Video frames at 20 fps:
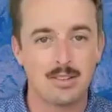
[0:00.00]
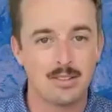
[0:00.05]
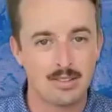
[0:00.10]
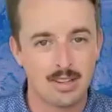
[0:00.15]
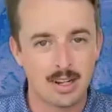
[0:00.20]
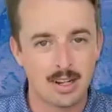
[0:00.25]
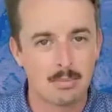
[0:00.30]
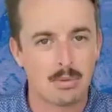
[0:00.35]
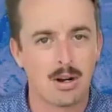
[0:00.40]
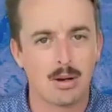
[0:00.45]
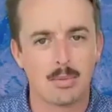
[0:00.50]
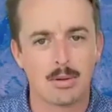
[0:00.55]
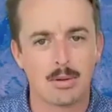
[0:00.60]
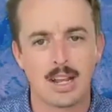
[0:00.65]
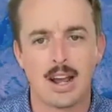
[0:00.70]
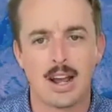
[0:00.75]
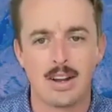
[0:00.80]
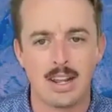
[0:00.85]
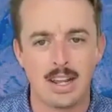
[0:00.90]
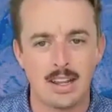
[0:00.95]
Santa Barbara
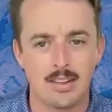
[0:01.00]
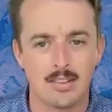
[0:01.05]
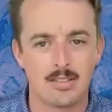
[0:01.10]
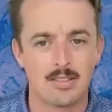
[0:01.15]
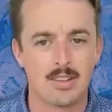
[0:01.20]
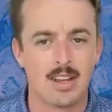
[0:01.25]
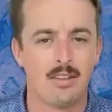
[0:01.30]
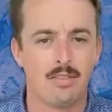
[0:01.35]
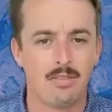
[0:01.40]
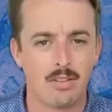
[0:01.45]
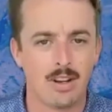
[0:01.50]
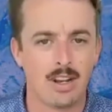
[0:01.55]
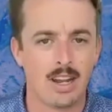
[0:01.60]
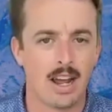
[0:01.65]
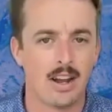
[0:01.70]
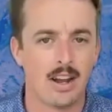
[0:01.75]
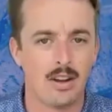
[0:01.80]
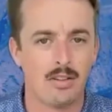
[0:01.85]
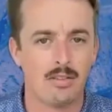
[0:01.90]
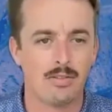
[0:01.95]
County, in the San
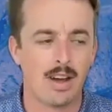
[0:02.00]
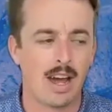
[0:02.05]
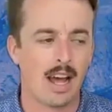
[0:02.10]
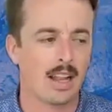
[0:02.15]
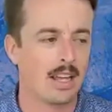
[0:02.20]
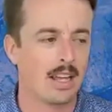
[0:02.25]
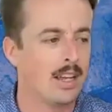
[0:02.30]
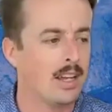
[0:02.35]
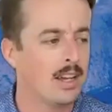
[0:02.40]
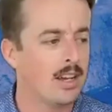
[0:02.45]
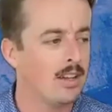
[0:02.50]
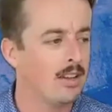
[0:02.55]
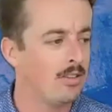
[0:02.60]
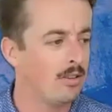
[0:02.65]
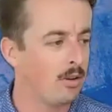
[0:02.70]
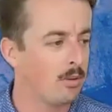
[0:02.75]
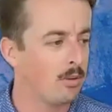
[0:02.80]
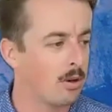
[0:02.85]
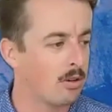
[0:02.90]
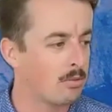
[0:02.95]
Fernando Valley
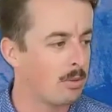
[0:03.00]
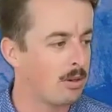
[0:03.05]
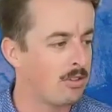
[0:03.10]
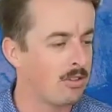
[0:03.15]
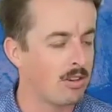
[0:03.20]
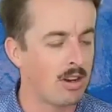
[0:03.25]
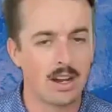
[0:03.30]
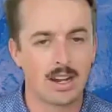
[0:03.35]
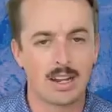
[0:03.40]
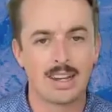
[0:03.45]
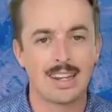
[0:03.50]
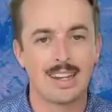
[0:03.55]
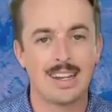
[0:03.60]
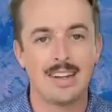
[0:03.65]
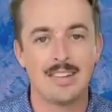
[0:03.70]
dude, where's my junk?